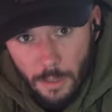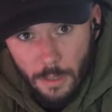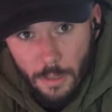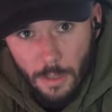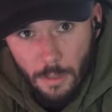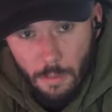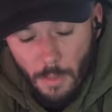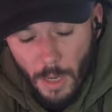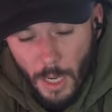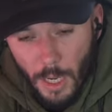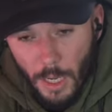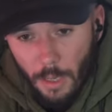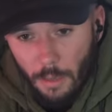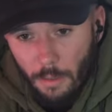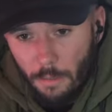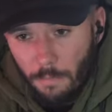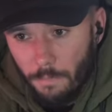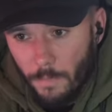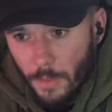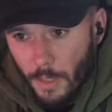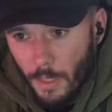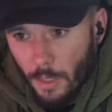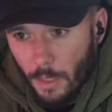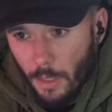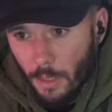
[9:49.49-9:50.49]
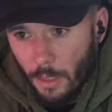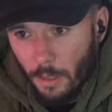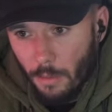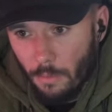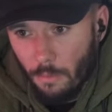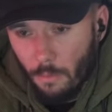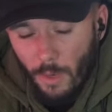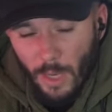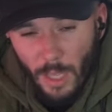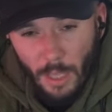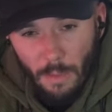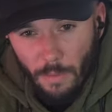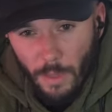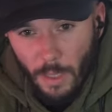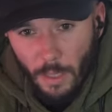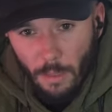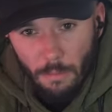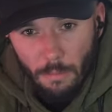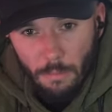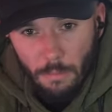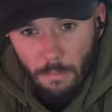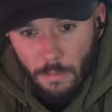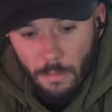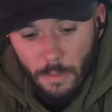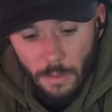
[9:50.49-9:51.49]
to smile, uh,
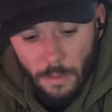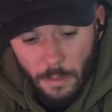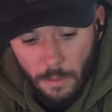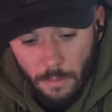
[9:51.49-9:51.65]
waving,